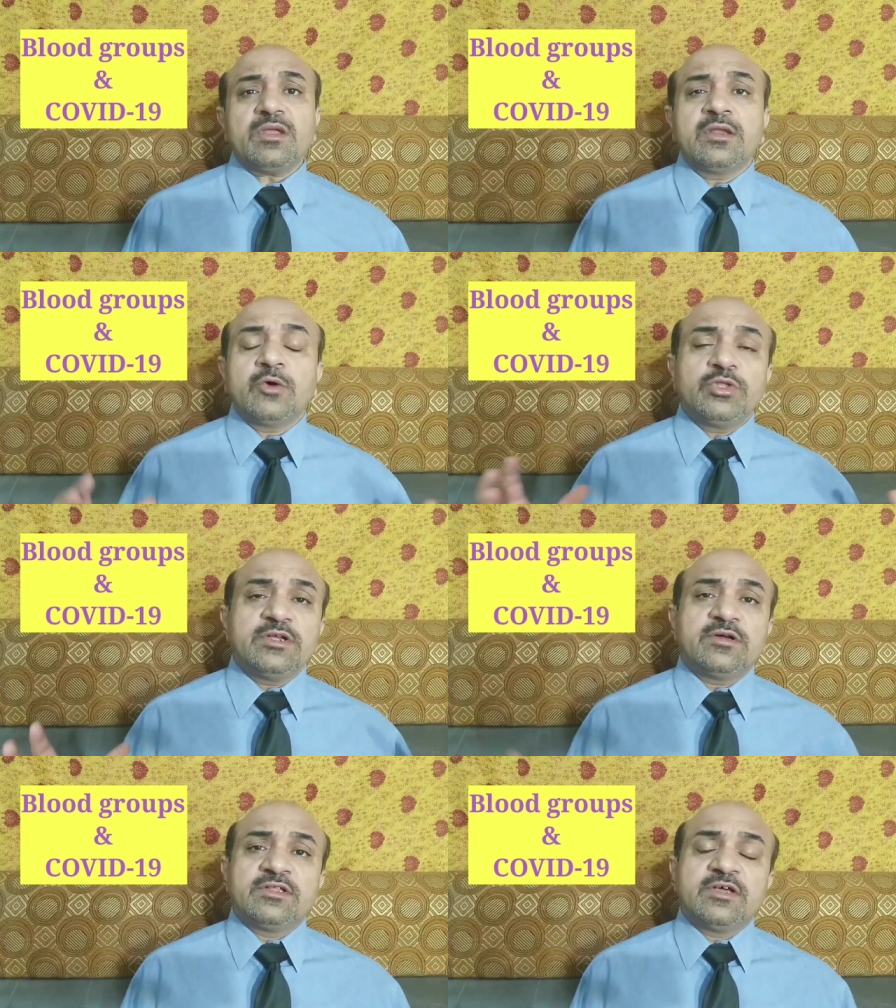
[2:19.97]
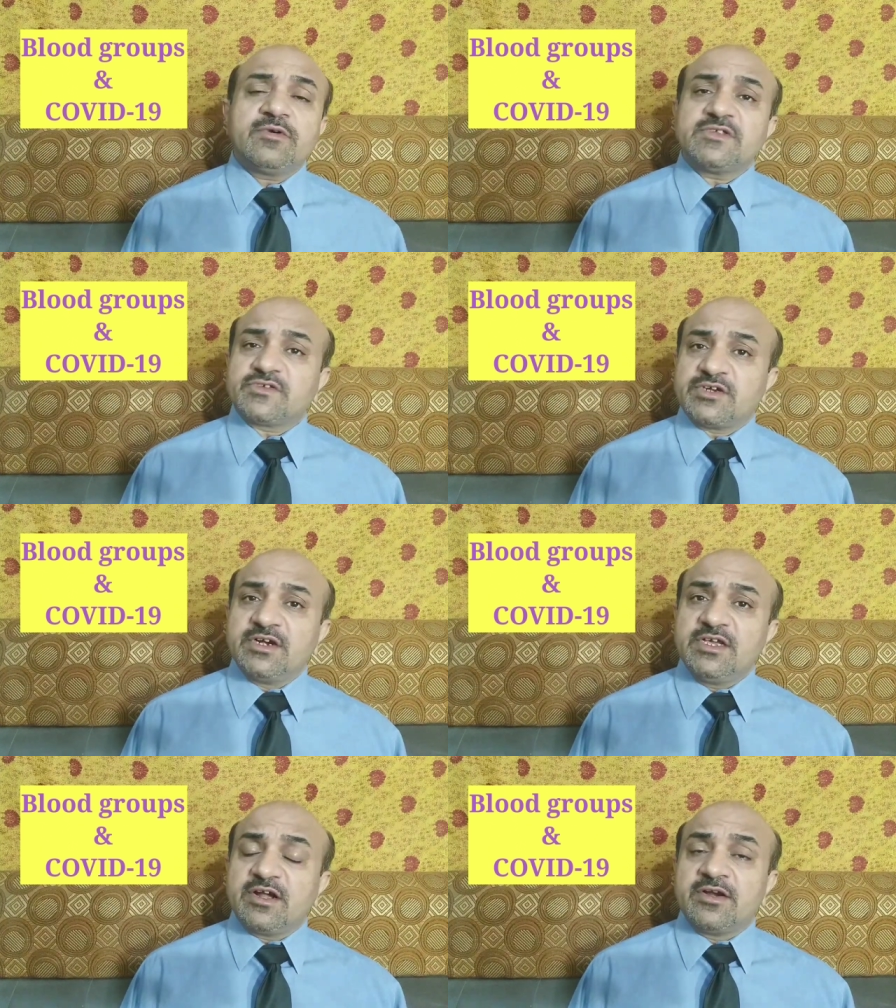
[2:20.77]
Now there was a
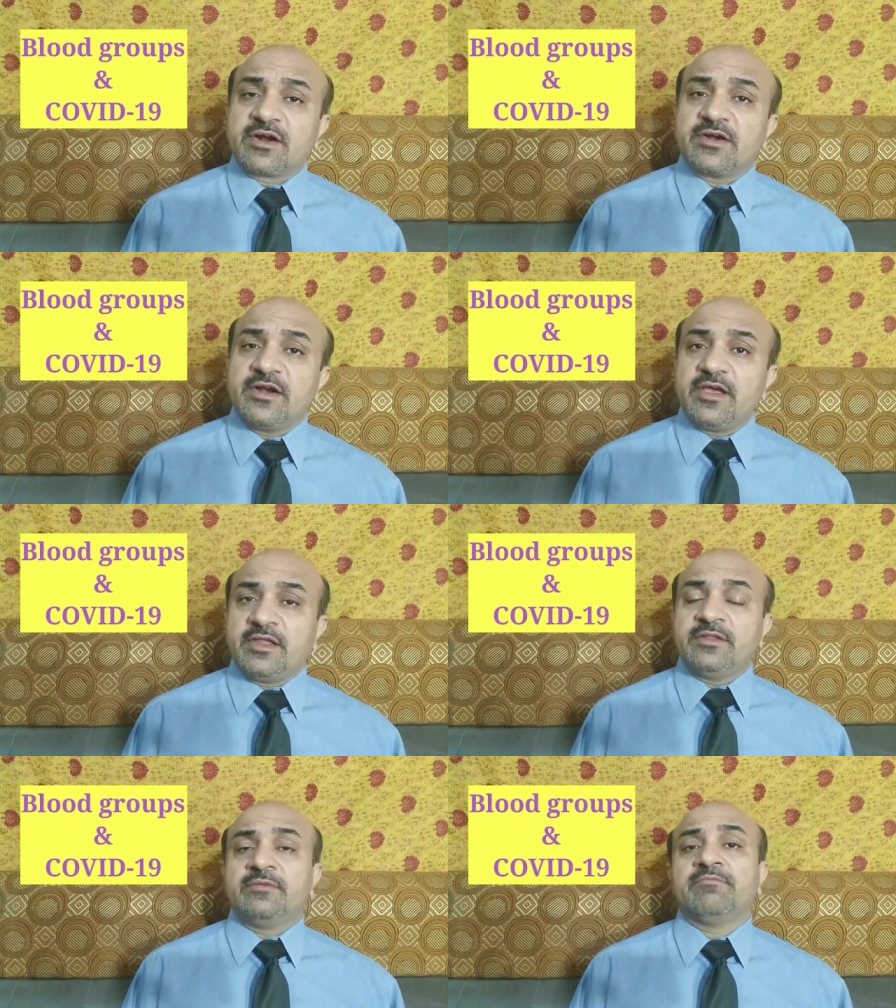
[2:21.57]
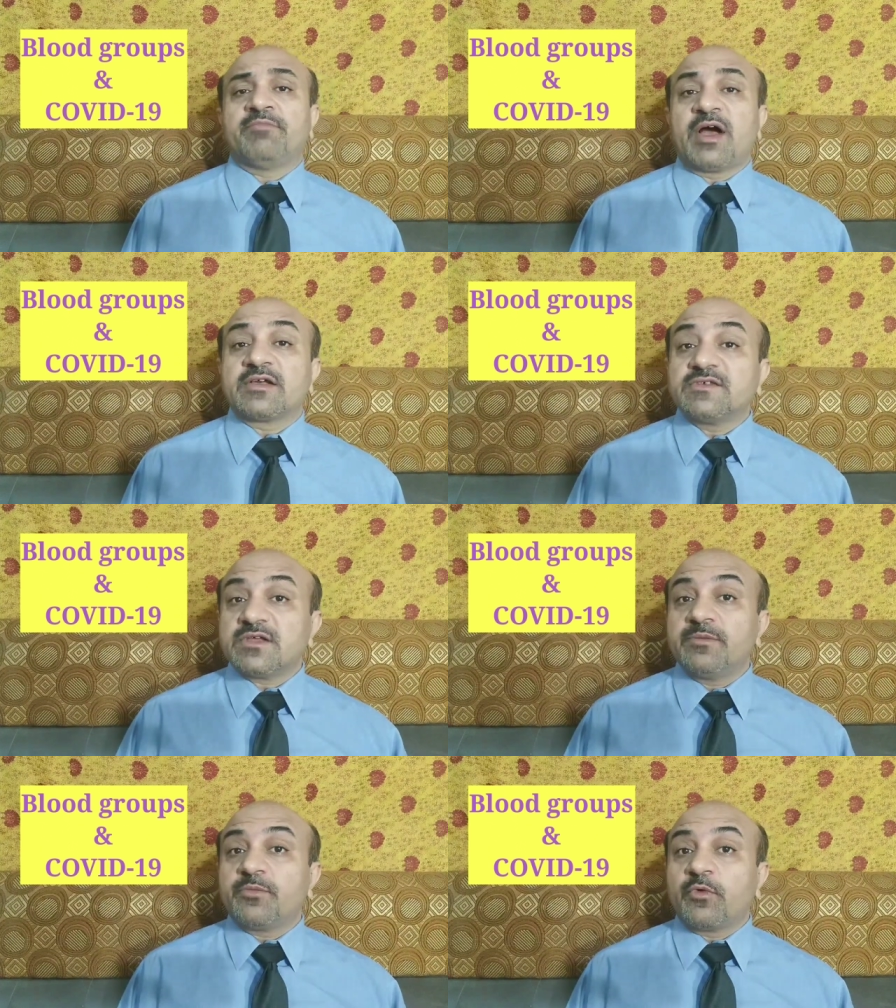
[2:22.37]
study conducted in
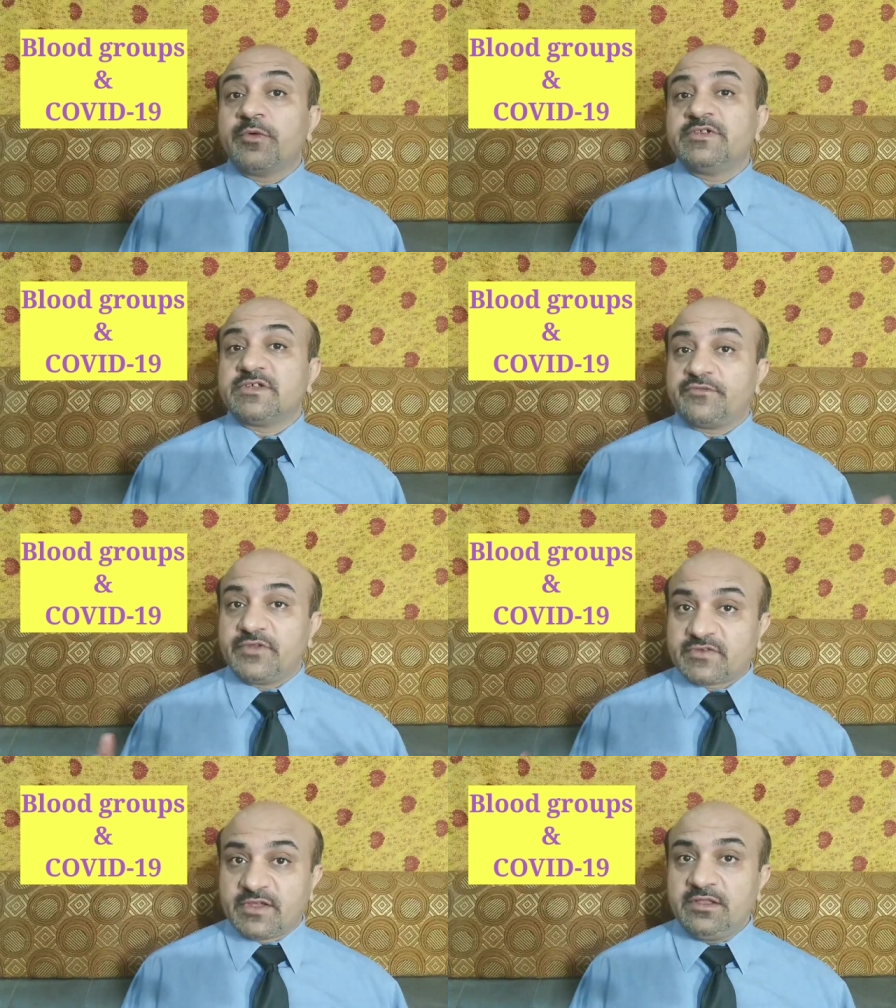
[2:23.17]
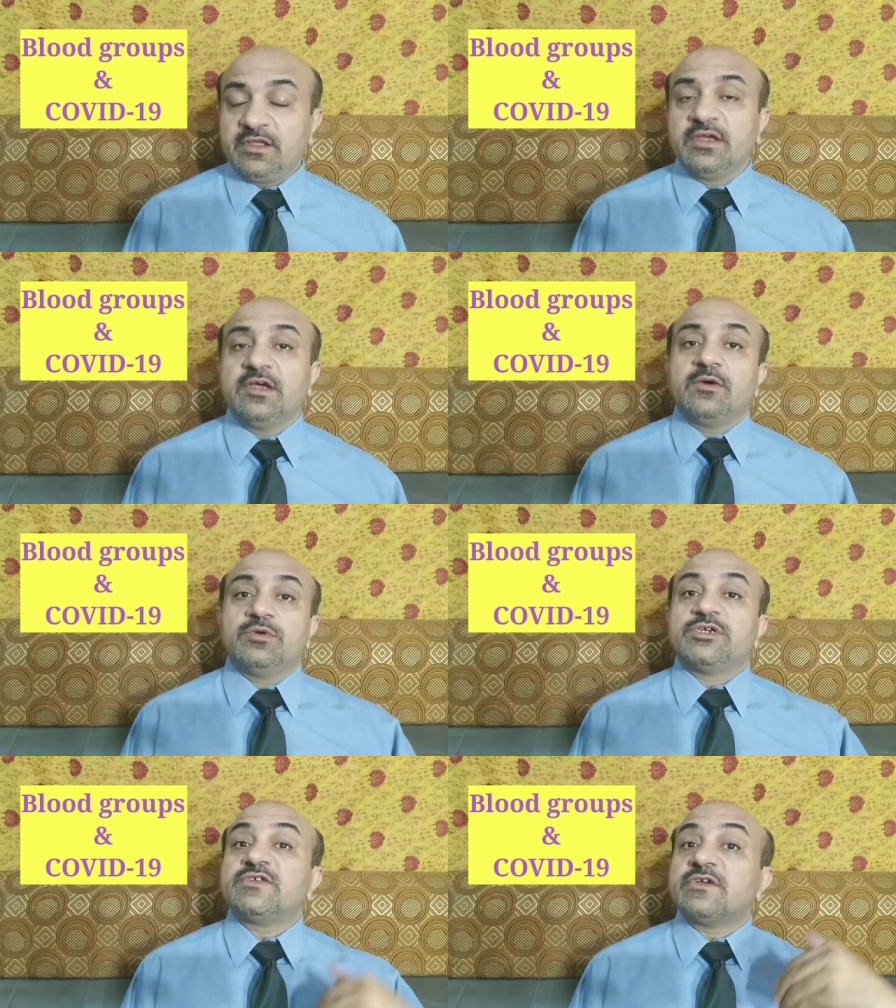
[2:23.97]
Pakistan province of the Sindh
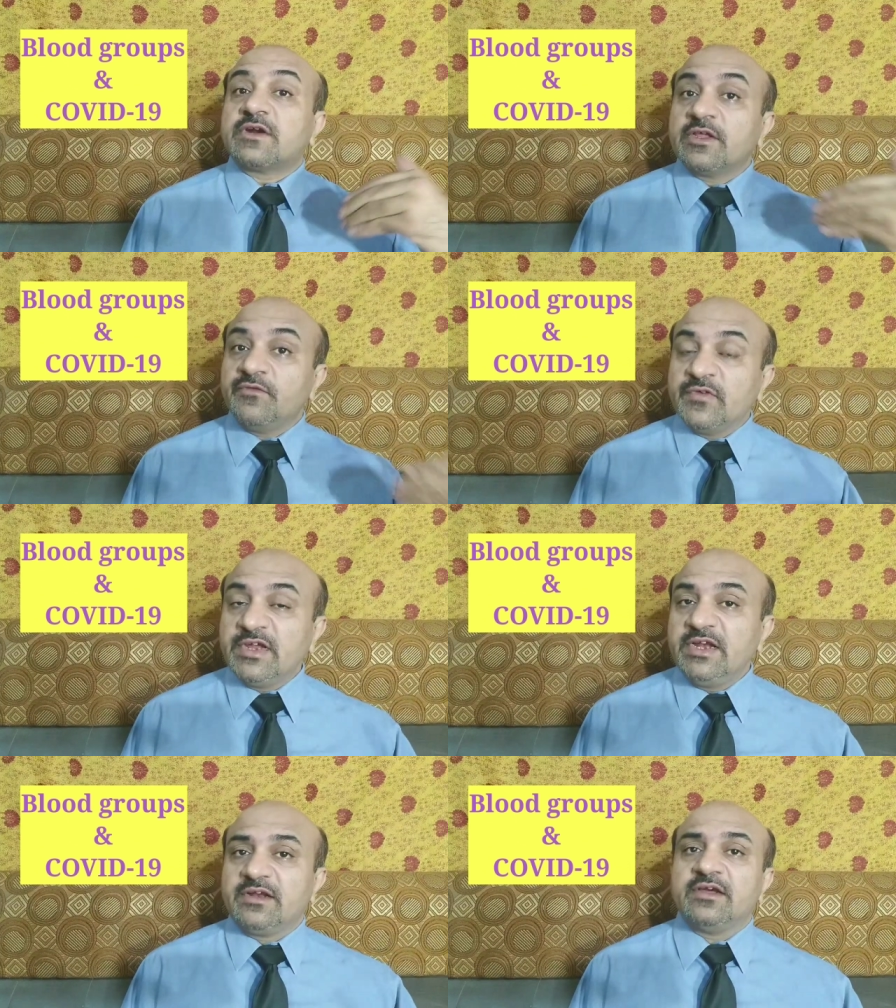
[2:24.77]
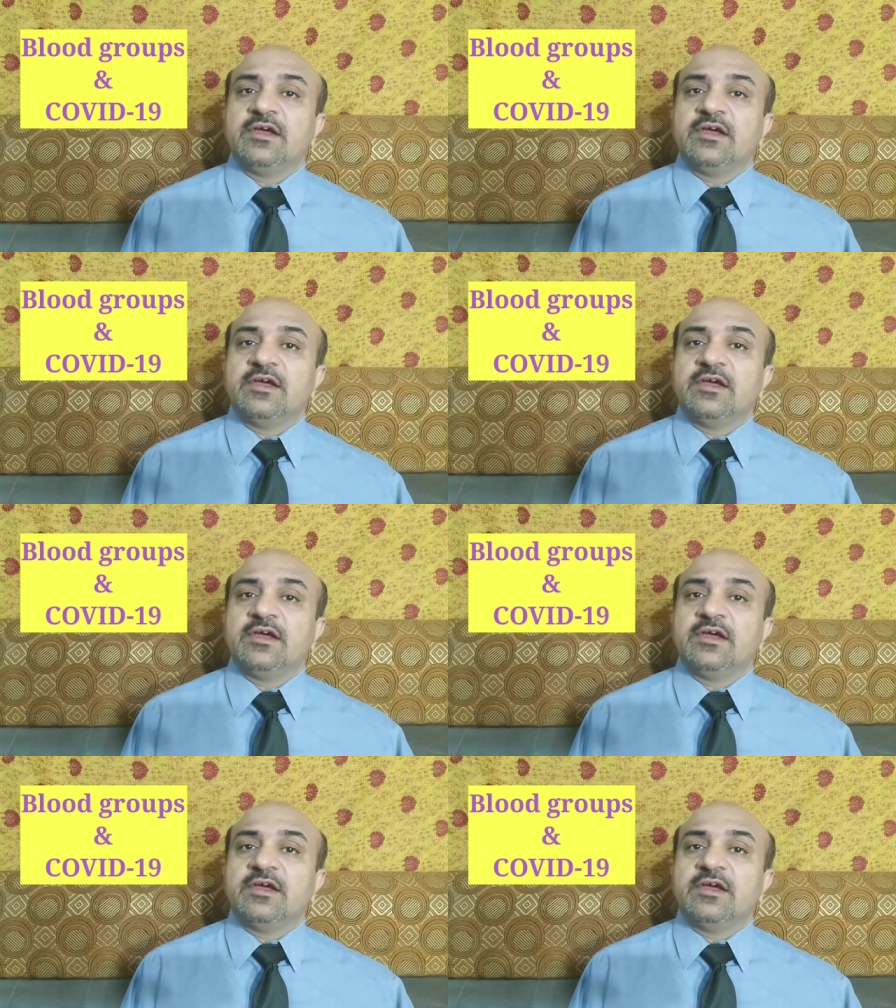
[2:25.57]
which has revealed